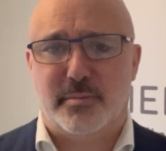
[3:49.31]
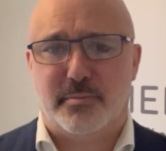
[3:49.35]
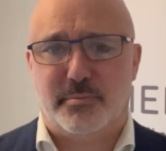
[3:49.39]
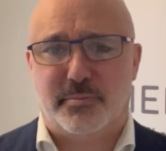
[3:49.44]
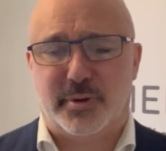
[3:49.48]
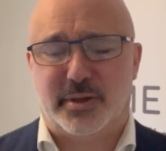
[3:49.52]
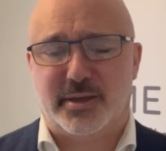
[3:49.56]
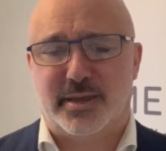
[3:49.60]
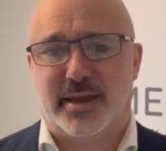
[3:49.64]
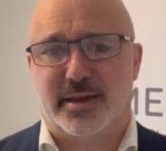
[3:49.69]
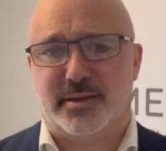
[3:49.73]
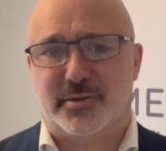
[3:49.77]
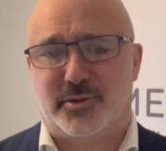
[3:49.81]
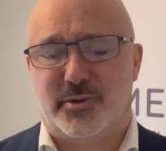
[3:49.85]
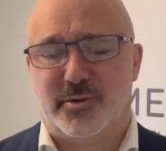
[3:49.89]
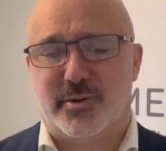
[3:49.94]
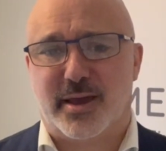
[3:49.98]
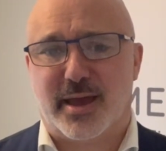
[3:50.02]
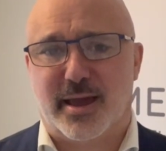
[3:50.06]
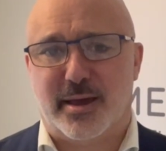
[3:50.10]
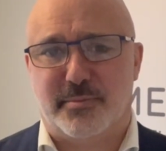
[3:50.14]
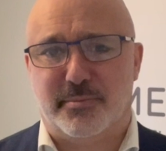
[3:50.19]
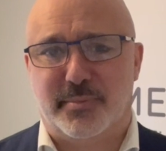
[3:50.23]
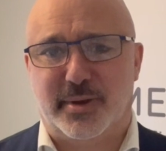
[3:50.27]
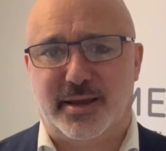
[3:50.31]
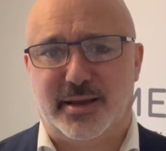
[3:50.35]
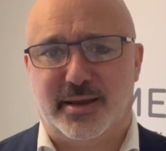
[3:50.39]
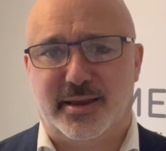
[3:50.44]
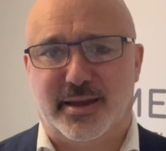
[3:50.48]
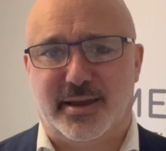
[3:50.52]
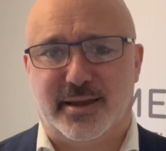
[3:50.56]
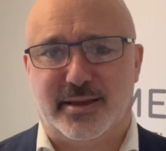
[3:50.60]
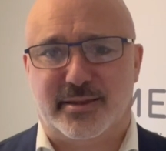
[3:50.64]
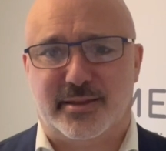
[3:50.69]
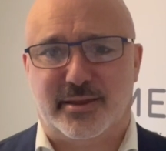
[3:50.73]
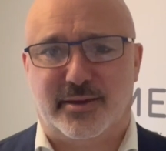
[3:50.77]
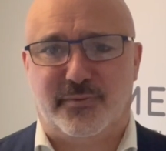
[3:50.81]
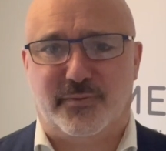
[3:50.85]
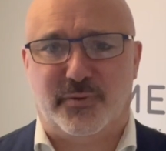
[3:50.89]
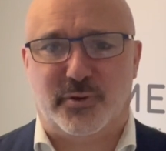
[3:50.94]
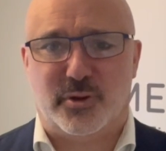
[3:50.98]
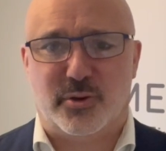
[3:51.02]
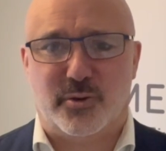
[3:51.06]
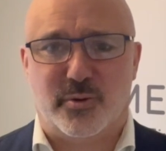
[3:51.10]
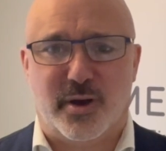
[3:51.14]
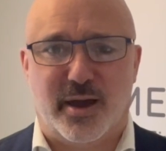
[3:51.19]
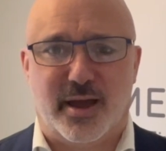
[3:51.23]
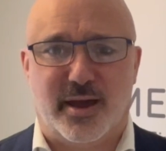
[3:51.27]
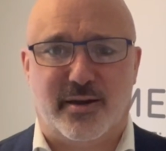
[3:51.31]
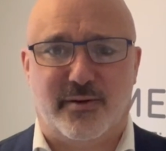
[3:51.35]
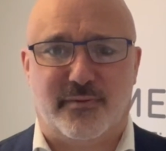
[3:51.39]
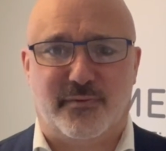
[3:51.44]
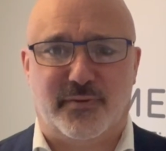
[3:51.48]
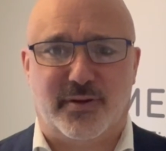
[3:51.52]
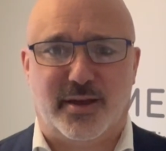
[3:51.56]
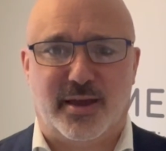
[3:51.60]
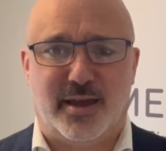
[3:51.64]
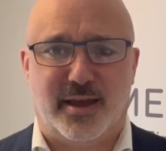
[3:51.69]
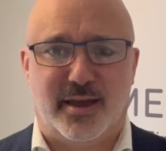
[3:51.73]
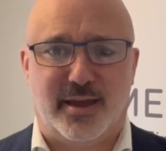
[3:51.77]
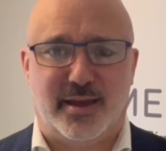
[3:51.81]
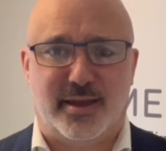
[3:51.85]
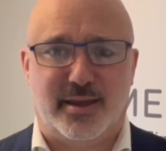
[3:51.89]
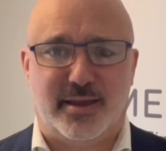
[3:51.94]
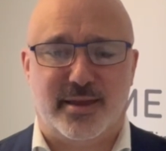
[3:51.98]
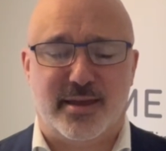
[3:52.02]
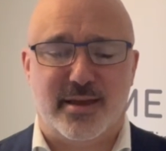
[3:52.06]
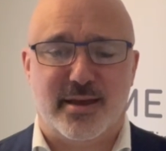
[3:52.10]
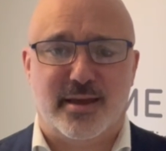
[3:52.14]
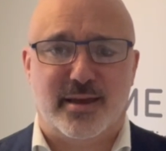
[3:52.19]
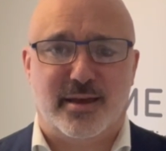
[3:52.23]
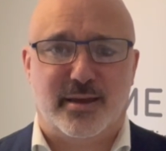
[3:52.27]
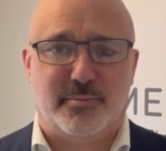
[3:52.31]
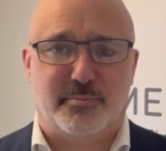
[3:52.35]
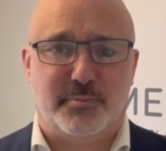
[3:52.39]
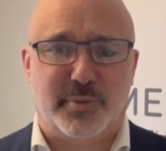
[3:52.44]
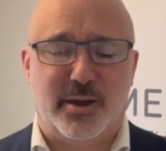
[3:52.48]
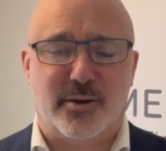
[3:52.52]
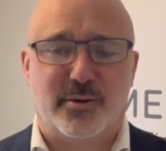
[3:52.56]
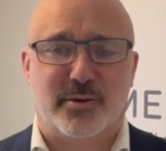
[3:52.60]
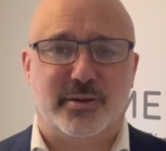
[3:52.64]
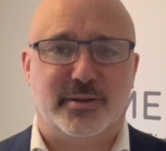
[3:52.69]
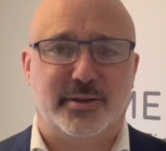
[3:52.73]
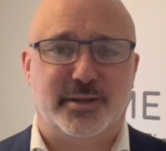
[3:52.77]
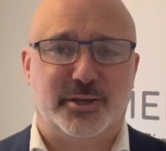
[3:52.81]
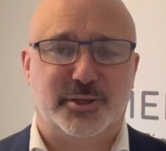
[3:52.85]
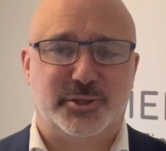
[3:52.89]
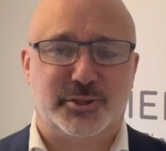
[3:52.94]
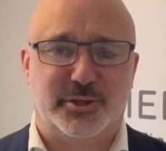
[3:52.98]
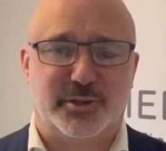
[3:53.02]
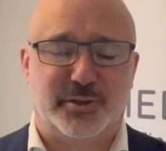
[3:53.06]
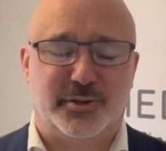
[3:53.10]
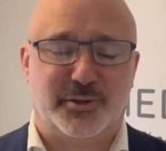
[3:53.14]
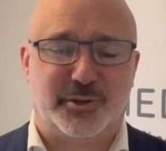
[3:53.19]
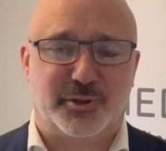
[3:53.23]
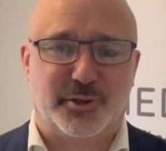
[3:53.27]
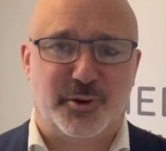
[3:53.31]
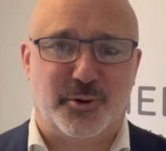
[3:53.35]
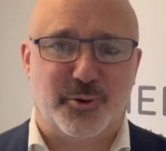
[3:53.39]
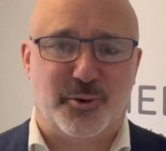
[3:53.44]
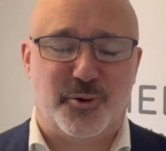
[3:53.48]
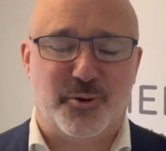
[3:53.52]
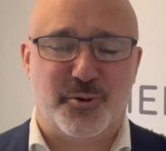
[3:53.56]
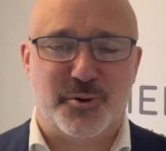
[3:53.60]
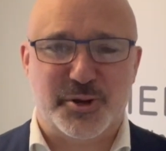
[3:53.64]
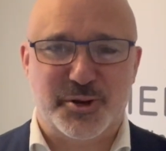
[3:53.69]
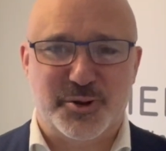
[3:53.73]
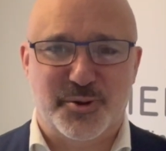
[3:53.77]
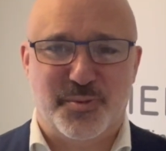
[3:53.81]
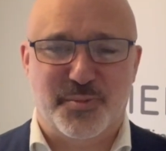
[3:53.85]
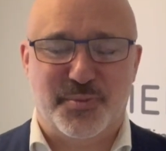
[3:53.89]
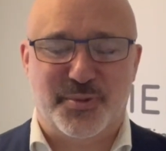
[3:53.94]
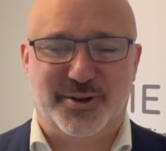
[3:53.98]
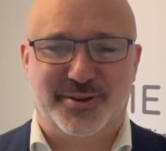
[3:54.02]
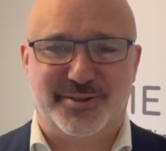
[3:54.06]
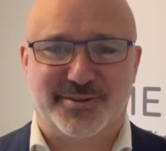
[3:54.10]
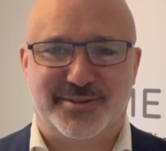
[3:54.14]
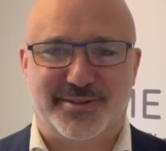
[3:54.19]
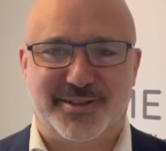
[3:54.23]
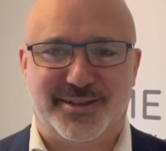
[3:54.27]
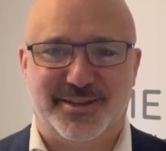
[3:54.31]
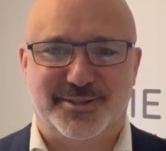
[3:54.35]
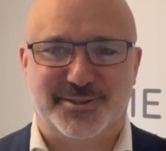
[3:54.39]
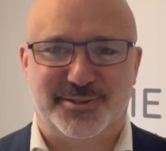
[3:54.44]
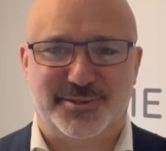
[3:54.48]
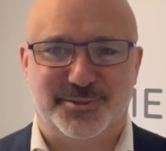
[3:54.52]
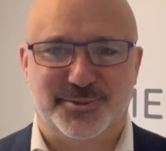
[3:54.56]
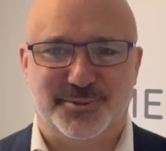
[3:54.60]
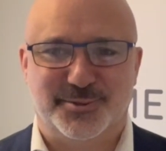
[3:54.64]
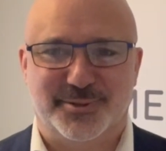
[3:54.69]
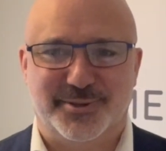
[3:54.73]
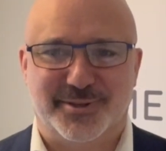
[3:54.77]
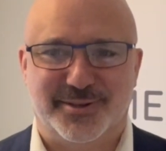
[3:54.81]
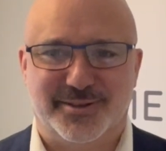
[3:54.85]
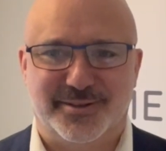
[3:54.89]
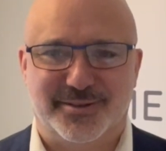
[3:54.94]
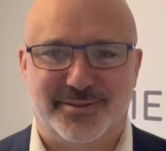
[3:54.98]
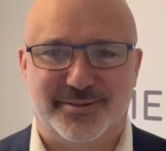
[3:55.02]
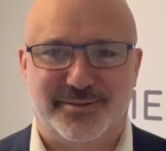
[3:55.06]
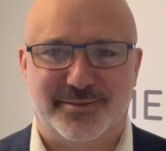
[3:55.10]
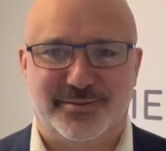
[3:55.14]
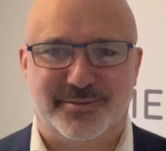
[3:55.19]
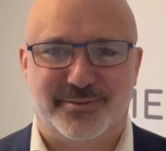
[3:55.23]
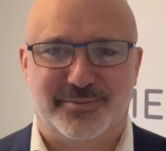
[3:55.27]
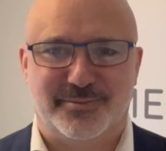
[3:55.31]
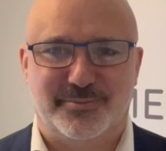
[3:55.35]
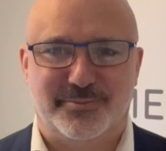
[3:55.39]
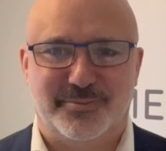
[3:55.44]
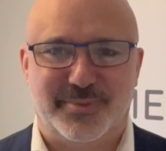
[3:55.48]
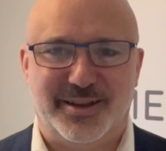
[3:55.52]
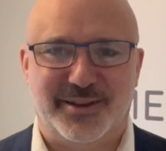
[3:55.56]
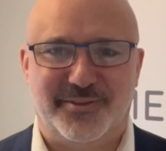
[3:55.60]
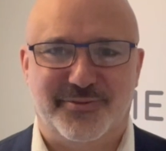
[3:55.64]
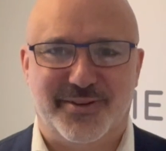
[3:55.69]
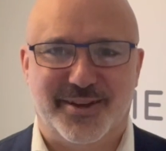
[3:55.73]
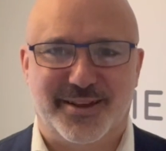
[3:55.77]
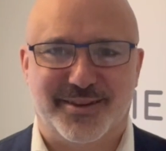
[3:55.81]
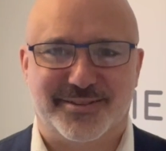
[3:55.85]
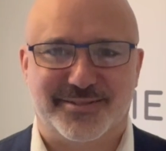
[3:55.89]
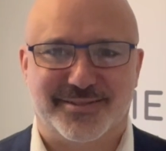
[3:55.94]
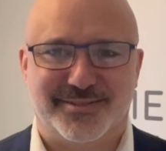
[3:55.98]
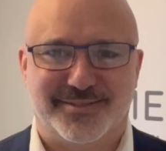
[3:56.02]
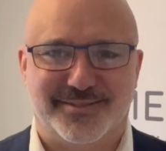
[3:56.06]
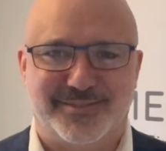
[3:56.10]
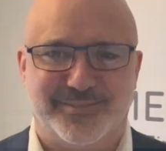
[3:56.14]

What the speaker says: But yes, you can mediate if you have a bail conditions or a non-molestation order. Many thanks.